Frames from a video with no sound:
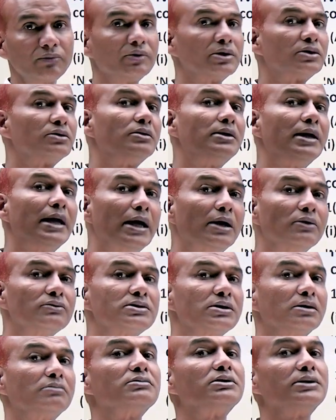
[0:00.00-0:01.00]
We should have
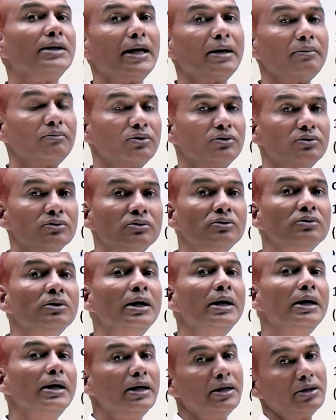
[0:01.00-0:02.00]
some time to
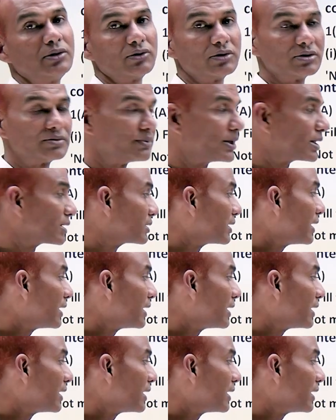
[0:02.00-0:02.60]
introspect.